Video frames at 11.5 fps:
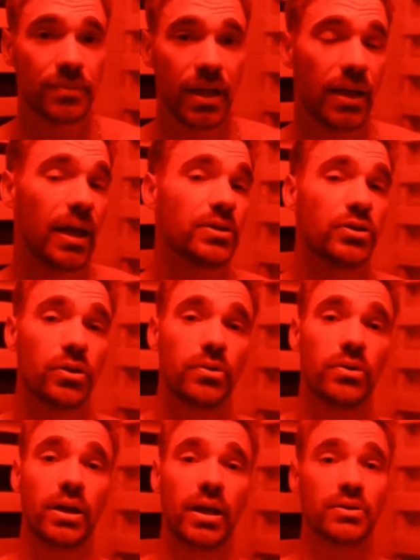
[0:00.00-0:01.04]
And I showed
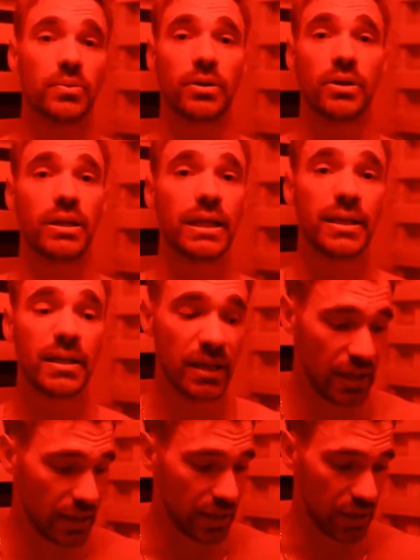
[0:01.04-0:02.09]
you guys what you need.
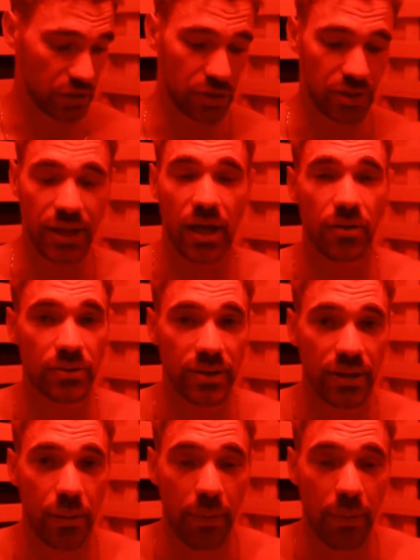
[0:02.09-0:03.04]
It's just towels on the